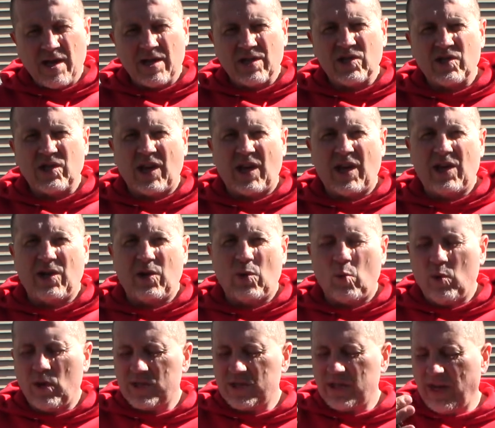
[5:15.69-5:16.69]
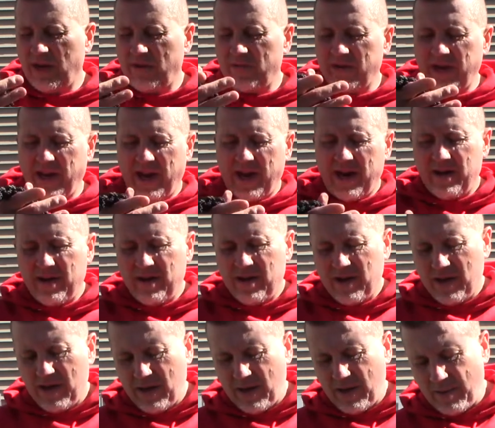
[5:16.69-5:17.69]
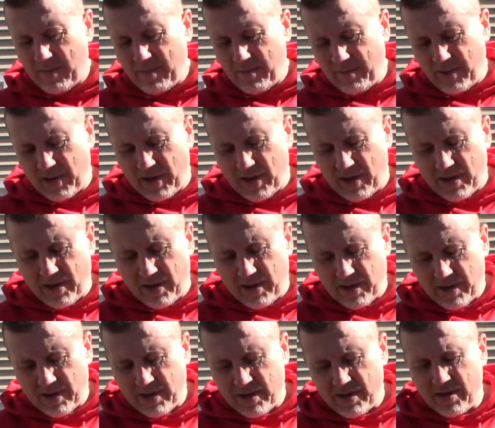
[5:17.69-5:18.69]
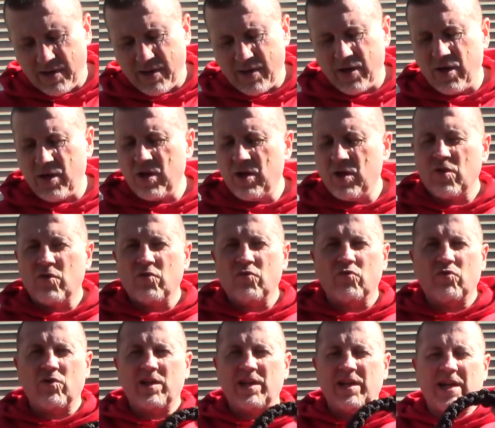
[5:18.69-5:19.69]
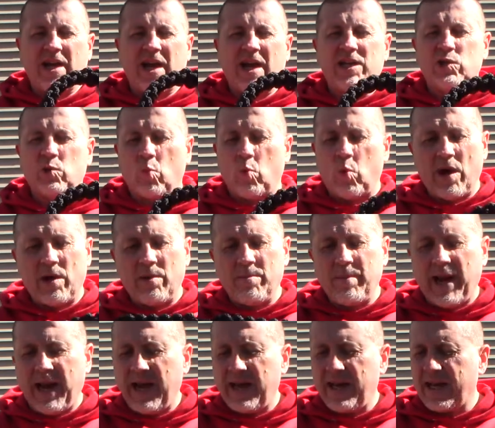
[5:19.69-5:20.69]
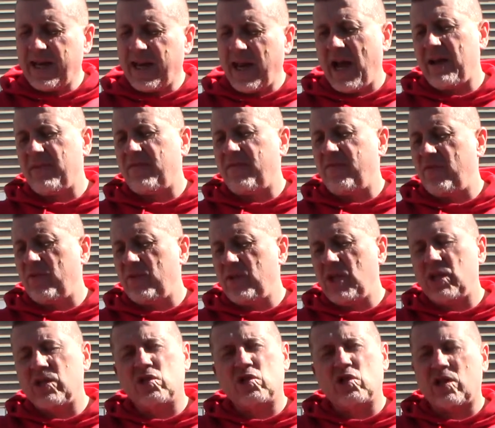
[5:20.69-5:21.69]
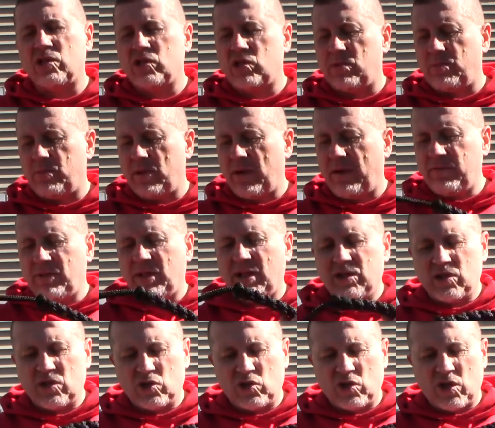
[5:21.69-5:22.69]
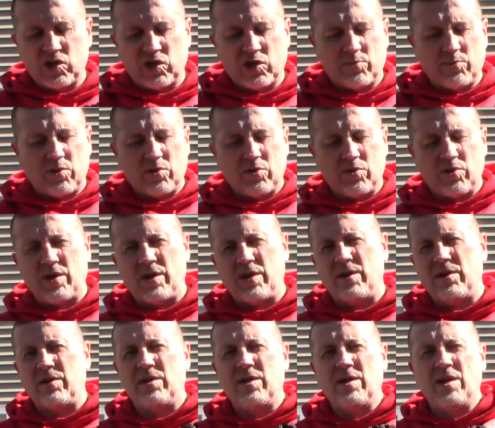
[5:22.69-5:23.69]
see it in the woods here and there. But really nice. Well made. Again, fully adjustable. Everything's adjustable. The